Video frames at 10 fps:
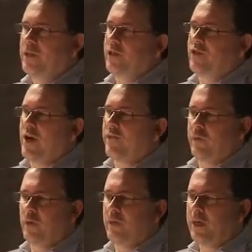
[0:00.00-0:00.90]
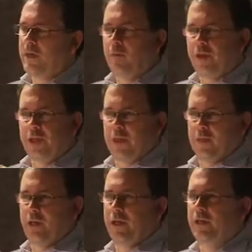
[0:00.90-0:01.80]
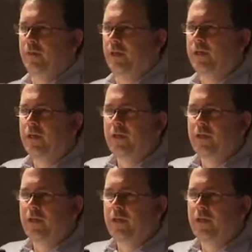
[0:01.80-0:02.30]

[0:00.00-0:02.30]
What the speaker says: Your traffic will be completely unpredictable.